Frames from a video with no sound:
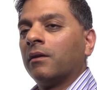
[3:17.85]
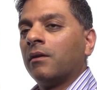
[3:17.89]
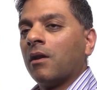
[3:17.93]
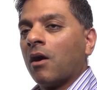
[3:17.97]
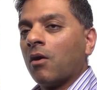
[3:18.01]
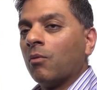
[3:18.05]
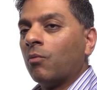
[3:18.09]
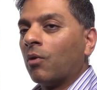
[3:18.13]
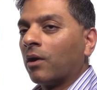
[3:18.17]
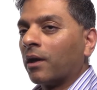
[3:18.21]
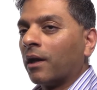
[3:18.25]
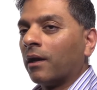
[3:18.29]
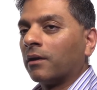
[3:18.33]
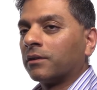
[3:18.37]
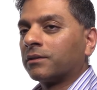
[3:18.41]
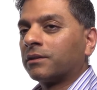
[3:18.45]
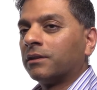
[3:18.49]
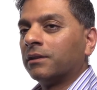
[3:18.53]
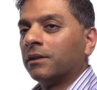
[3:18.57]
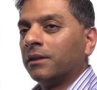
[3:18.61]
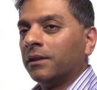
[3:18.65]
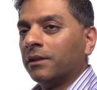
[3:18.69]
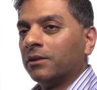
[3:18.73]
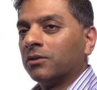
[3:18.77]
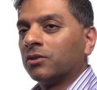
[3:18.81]
no one else
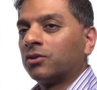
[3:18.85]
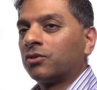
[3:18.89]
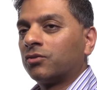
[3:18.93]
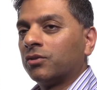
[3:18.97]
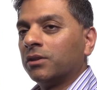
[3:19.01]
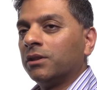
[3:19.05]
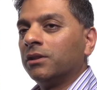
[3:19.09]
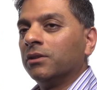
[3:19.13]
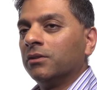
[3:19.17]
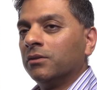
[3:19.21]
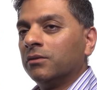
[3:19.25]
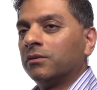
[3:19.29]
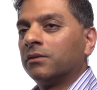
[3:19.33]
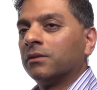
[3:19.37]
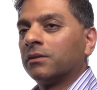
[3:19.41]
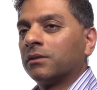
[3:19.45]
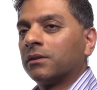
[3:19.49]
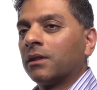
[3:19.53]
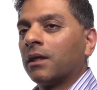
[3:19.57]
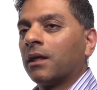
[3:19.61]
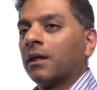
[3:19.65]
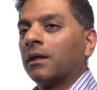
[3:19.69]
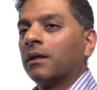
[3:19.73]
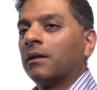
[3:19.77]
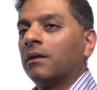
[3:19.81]
in the industry uses
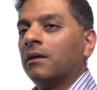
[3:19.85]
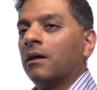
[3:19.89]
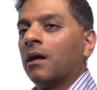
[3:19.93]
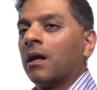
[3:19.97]
it.